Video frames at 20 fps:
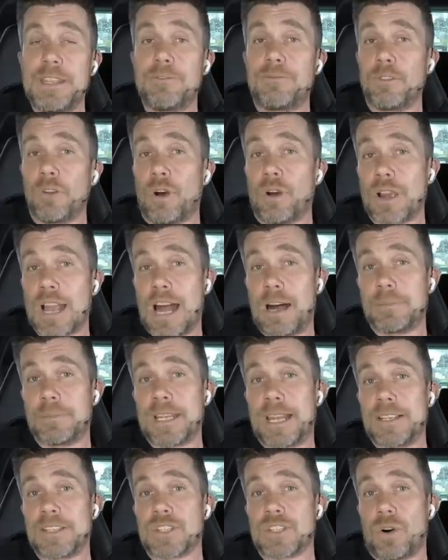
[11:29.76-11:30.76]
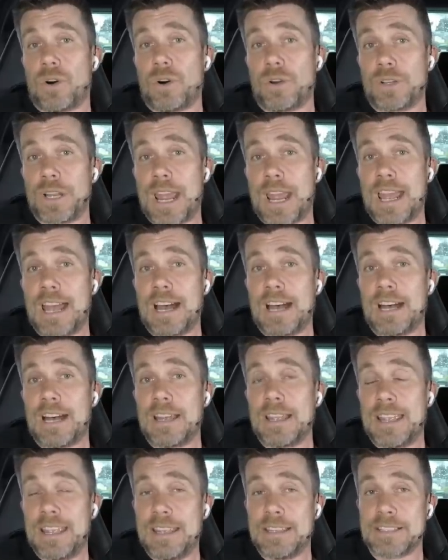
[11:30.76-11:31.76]
vlog updates on
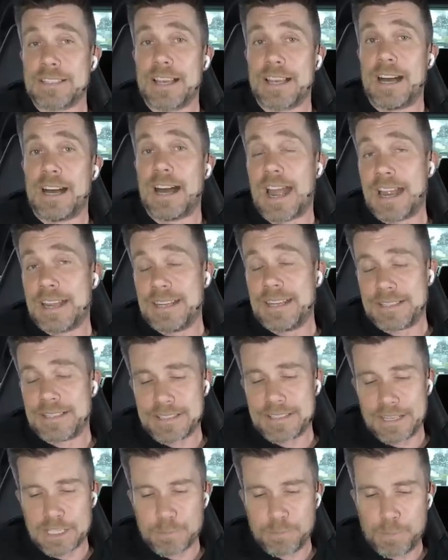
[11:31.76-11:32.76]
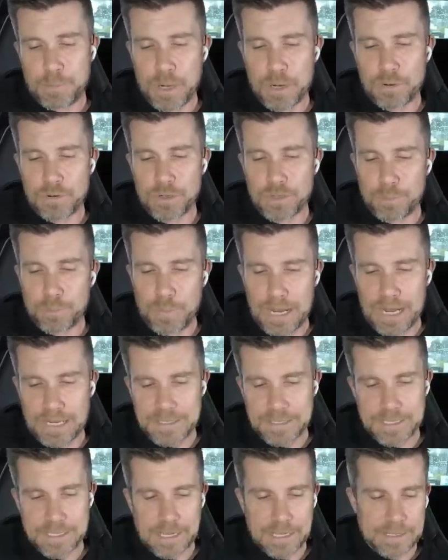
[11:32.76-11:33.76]
our SR86 build,
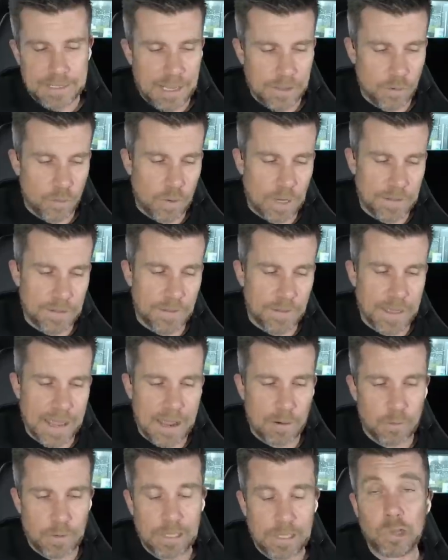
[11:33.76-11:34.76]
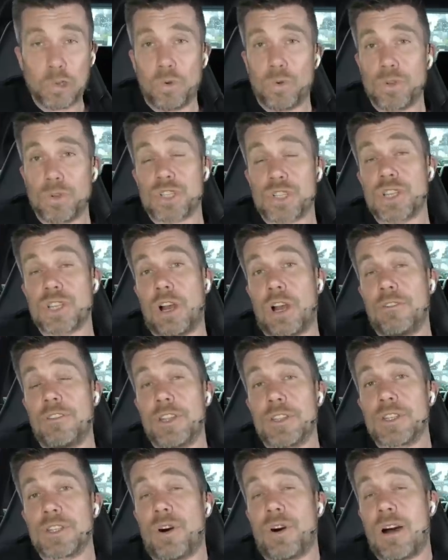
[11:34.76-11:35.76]
but another one that we launched over
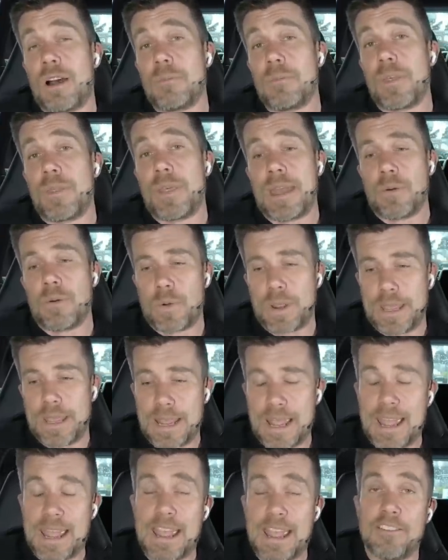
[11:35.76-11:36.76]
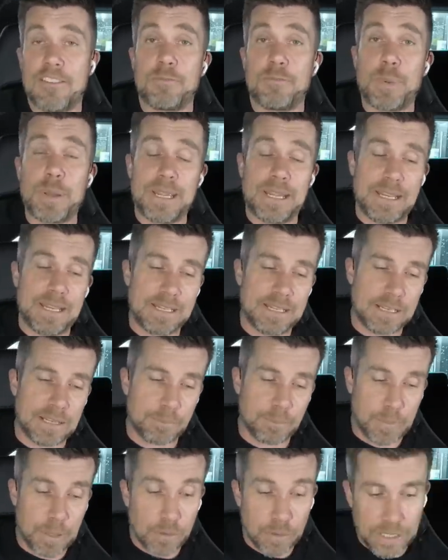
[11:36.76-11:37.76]
the time that we have
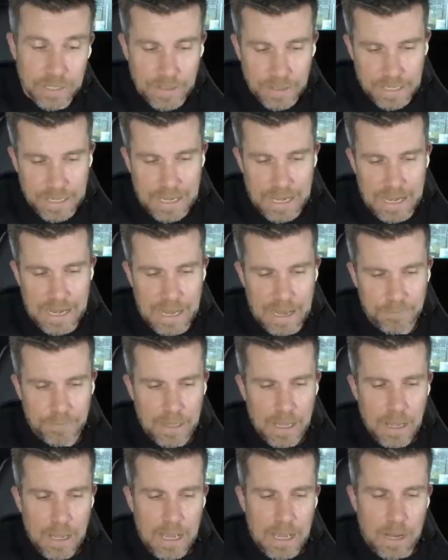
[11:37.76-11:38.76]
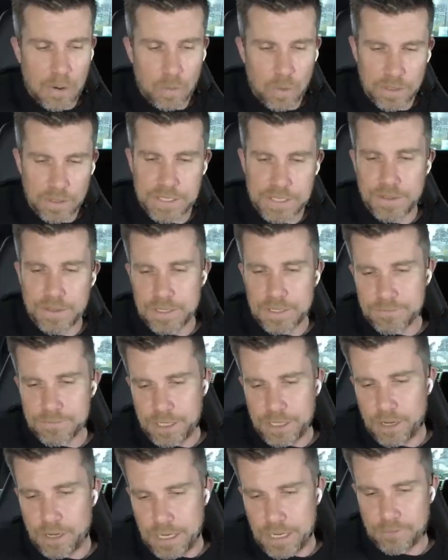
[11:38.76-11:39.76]
been building the car was this
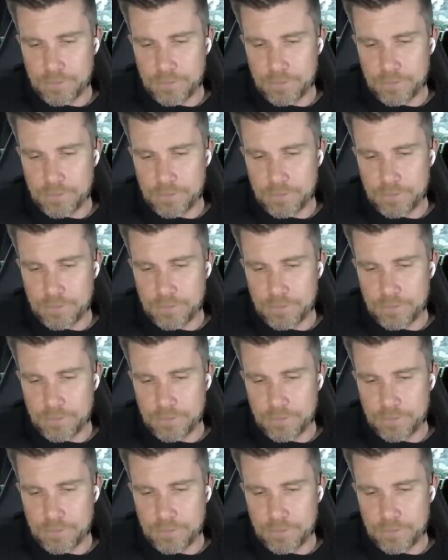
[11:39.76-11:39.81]
video